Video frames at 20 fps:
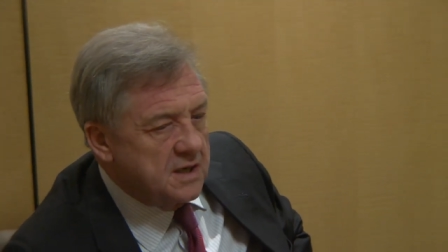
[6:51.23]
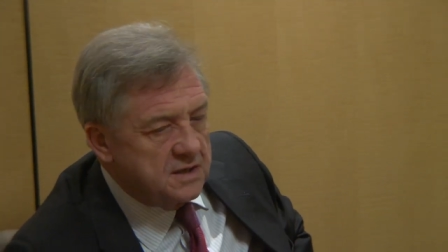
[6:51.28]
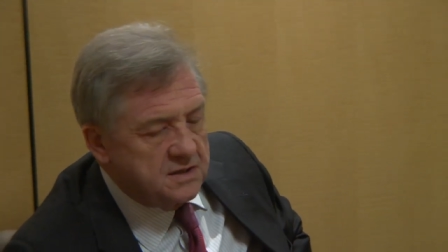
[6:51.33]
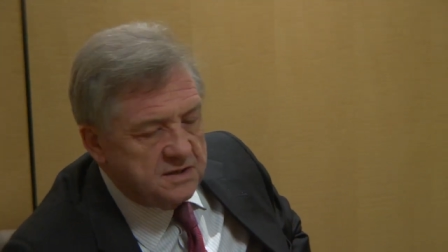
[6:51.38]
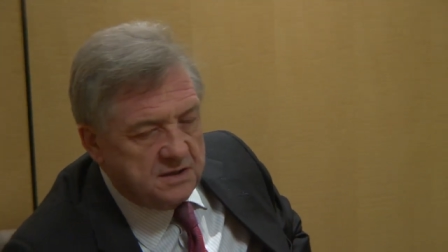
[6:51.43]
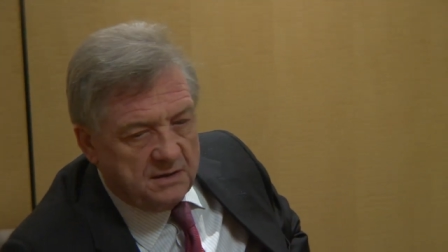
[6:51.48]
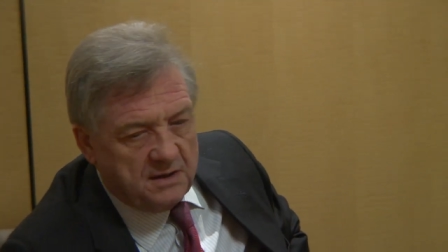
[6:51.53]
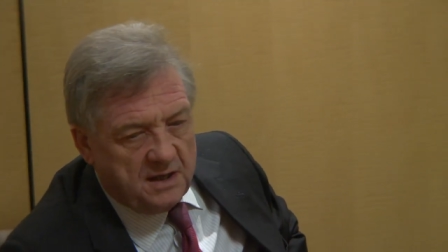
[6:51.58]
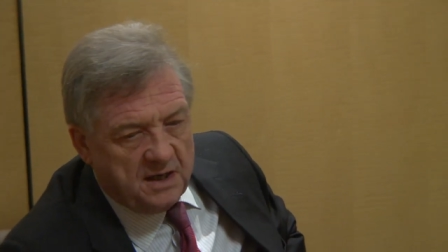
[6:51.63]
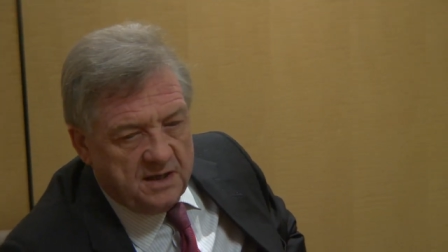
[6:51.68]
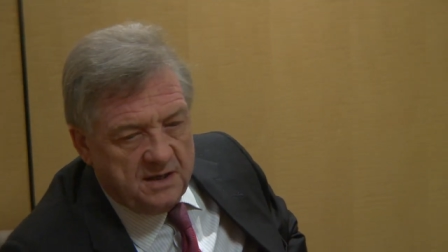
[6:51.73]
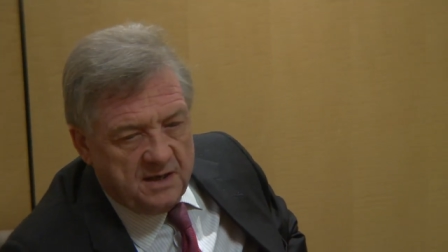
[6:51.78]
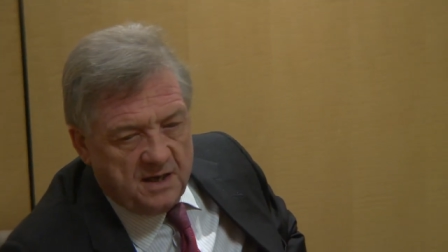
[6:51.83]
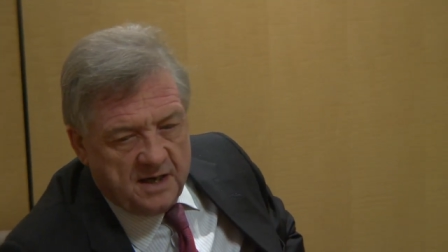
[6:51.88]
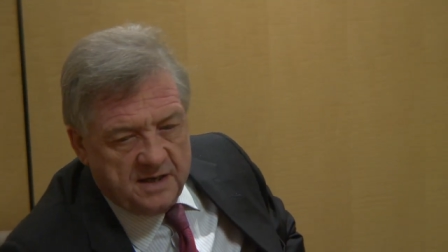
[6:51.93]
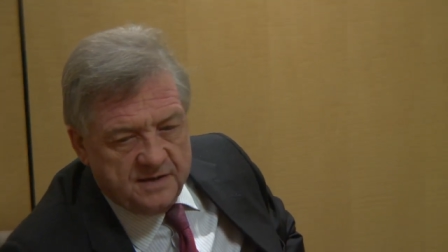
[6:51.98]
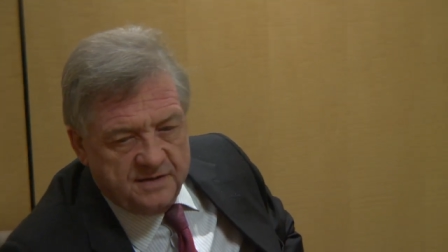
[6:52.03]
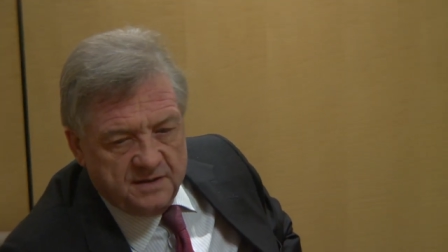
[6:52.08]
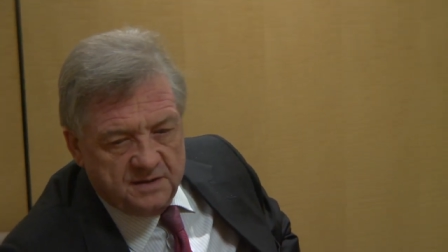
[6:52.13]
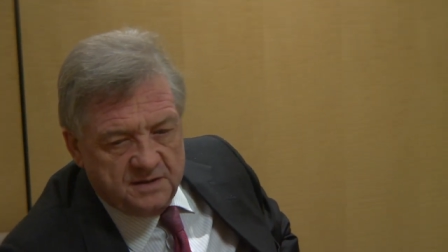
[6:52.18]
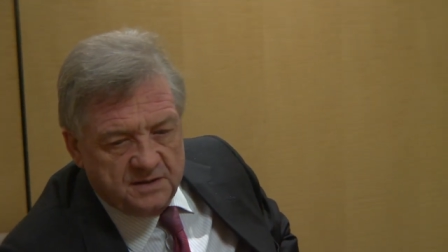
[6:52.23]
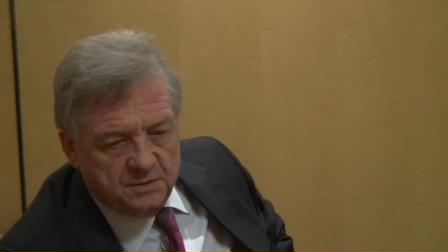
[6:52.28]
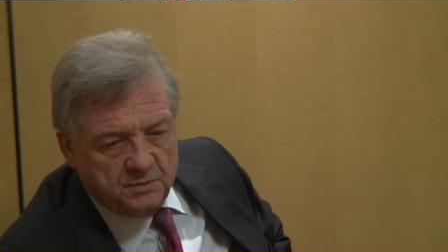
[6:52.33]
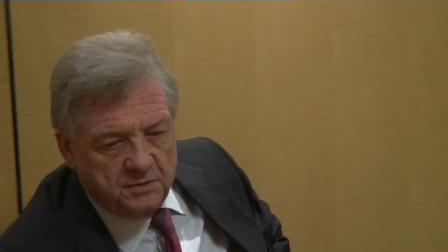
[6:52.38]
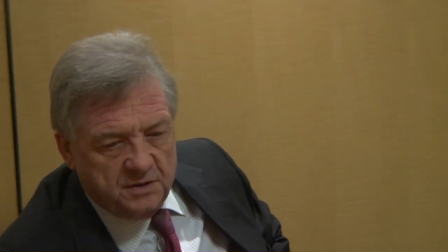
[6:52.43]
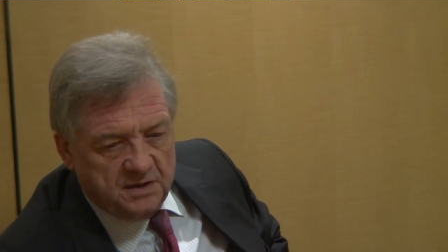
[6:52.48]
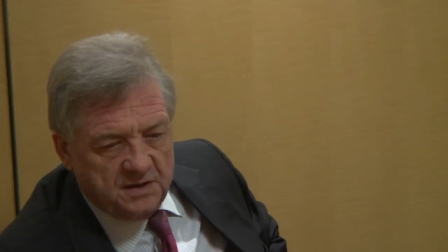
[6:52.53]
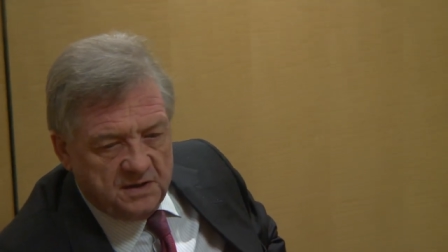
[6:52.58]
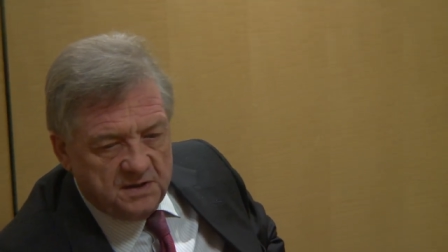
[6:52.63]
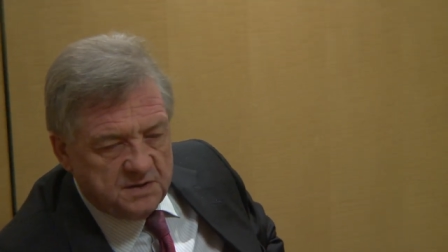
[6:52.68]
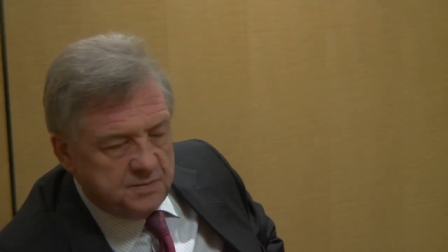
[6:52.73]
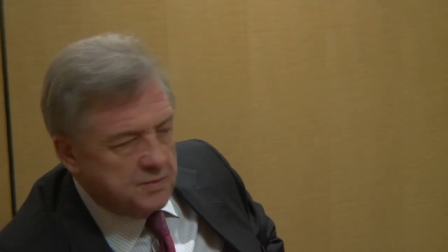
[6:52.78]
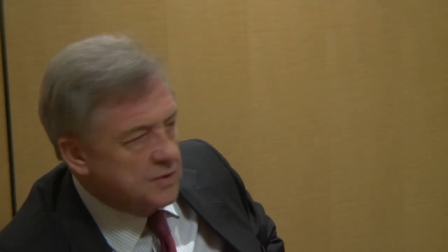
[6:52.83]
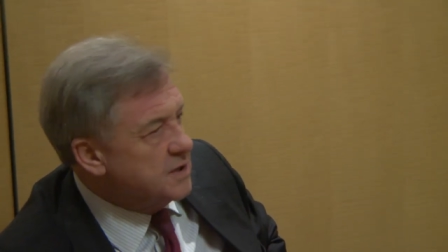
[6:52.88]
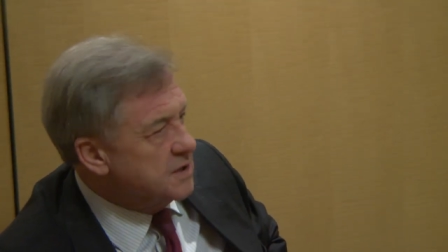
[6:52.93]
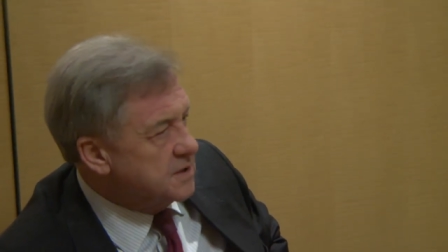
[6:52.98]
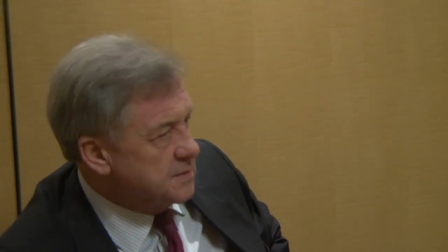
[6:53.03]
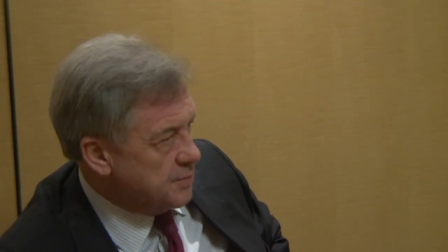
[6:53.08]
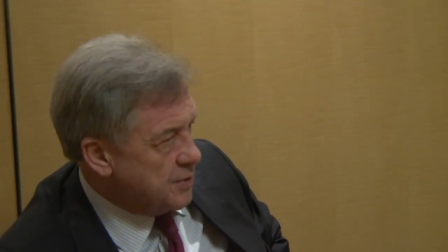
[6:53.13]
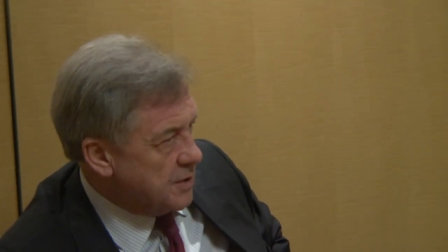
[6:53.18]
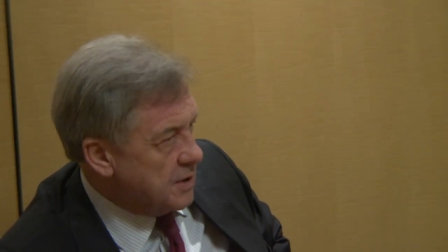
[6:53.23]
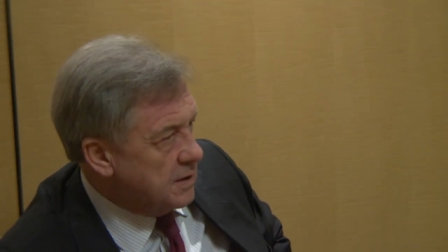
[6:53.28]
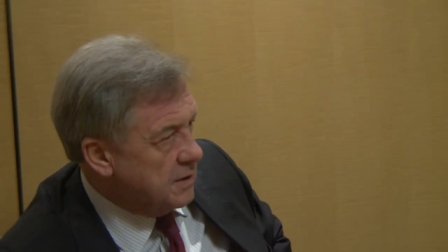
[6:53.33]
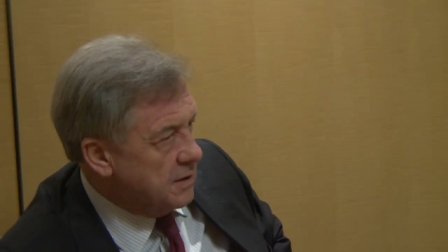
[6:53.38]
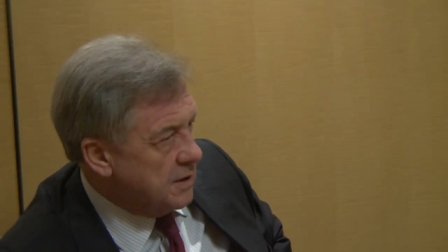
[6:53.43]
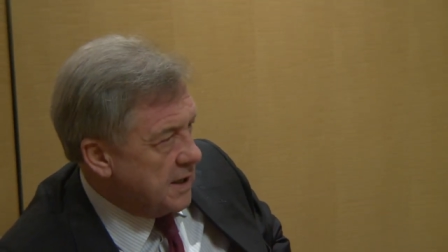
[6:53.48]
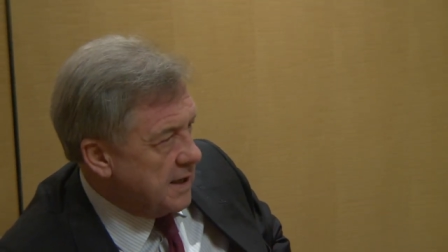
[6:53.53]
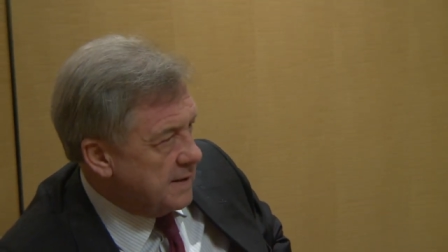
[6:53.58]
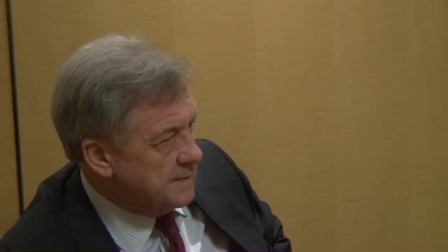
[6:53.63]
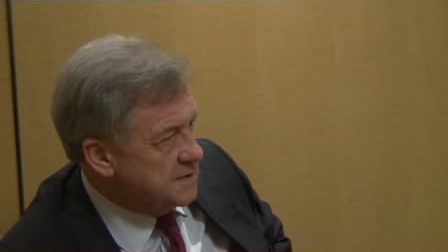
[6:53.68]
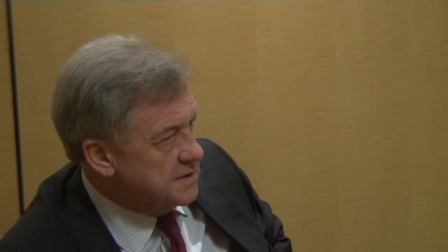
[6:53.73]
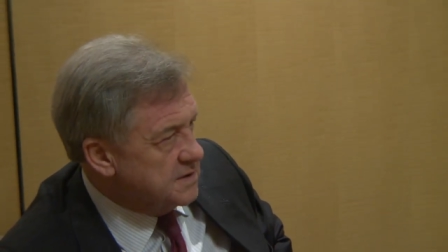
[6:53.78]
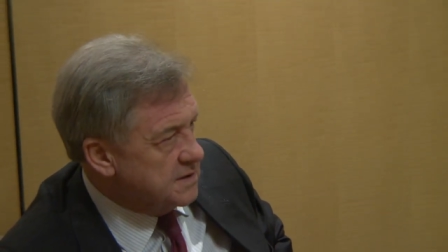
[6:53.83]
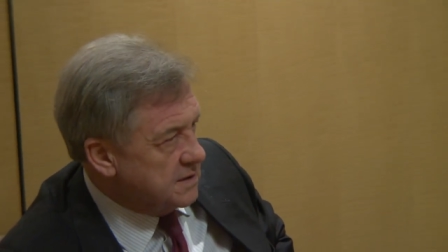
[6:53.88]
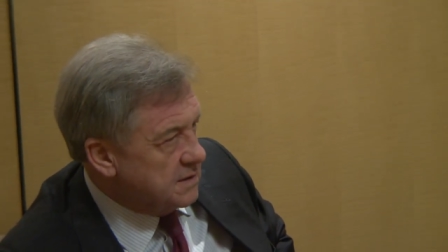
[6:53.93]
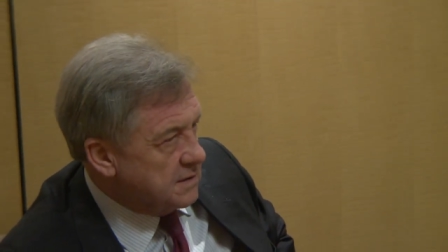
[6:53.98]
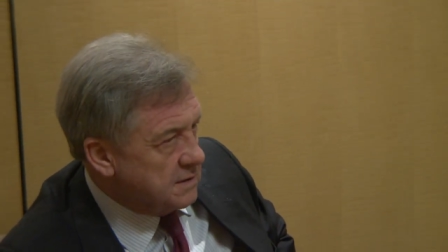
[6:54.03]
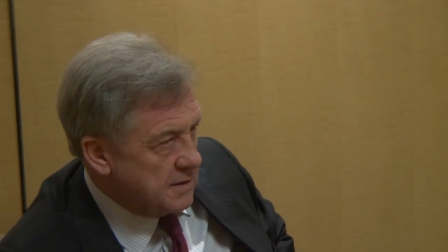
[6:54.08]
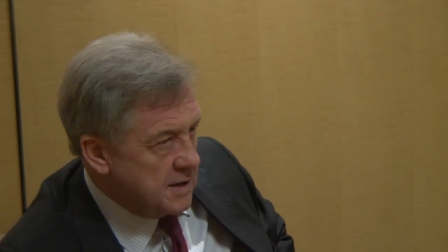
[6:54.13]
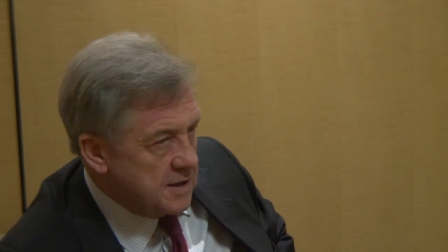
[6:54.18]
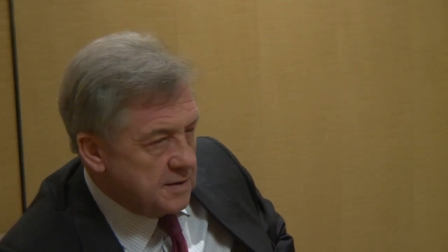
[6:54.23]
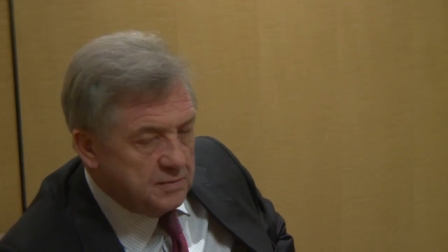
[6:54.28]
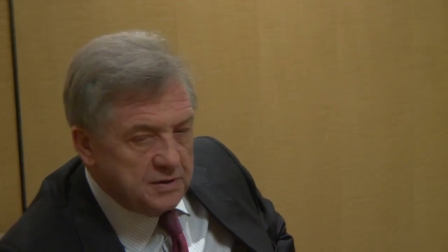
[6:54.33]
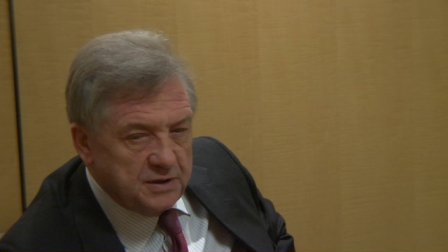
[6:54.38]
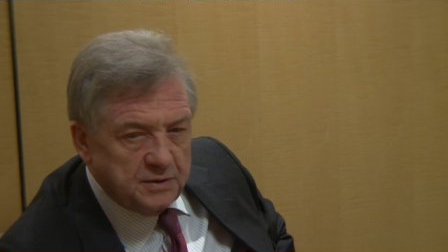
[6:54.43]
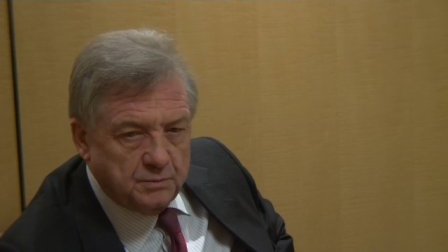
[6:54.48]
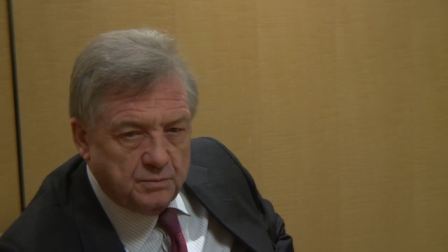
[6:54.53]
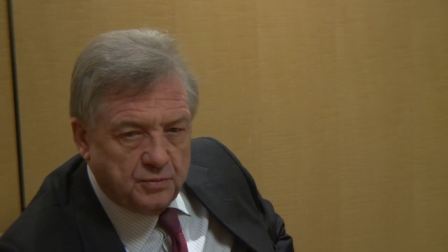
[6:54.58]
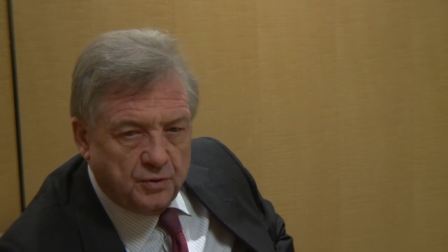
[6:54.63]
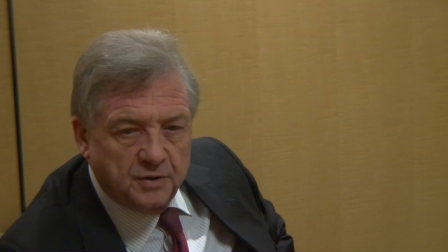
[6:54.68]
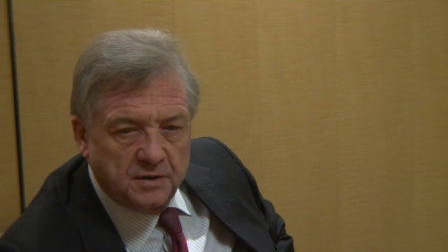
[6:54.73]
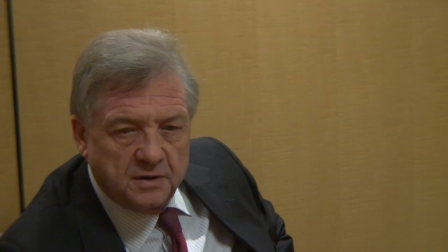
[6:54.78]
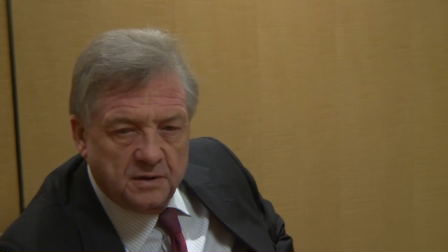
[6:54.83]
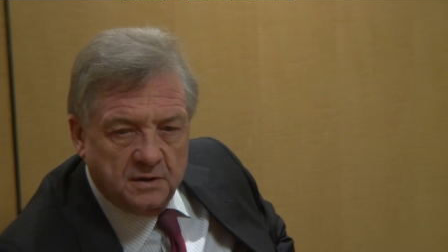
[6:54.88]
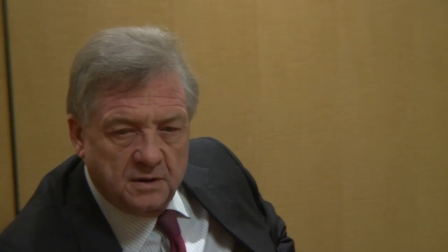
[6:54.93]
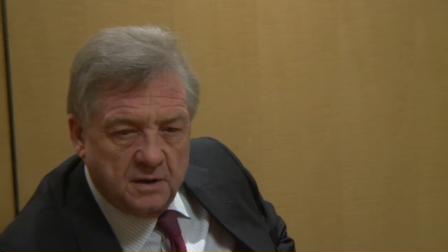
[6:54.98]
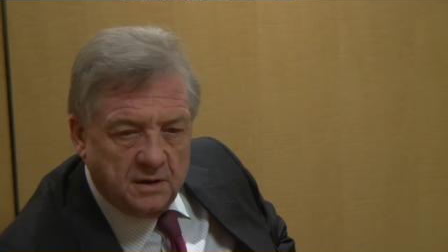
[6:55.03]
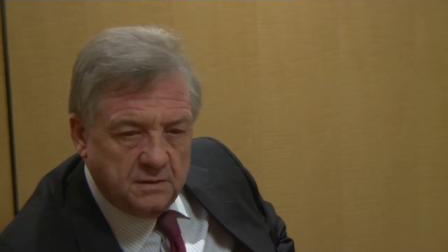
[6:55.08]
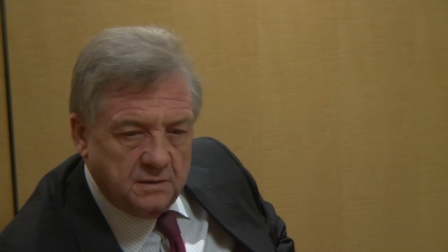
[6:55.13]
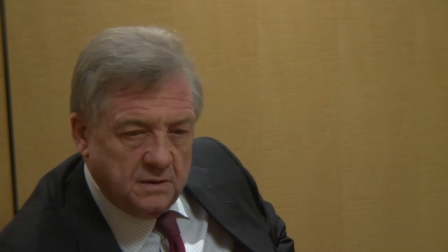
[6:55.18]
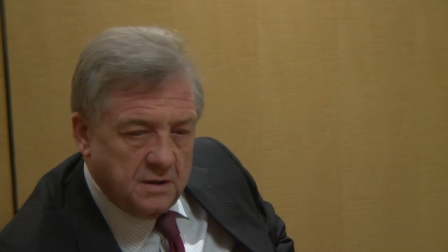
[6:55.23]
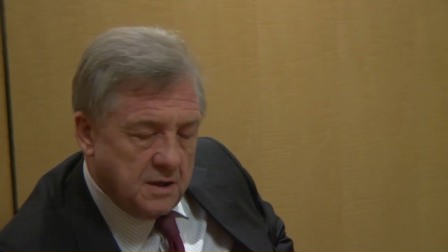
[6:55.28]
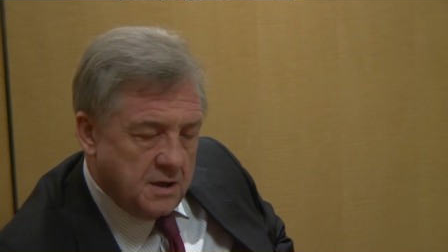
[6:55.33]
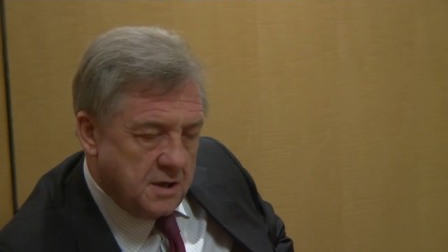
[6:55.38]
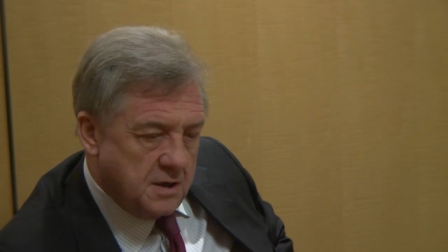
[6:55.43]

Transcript: So I, I think this work experience program is incredibly important. And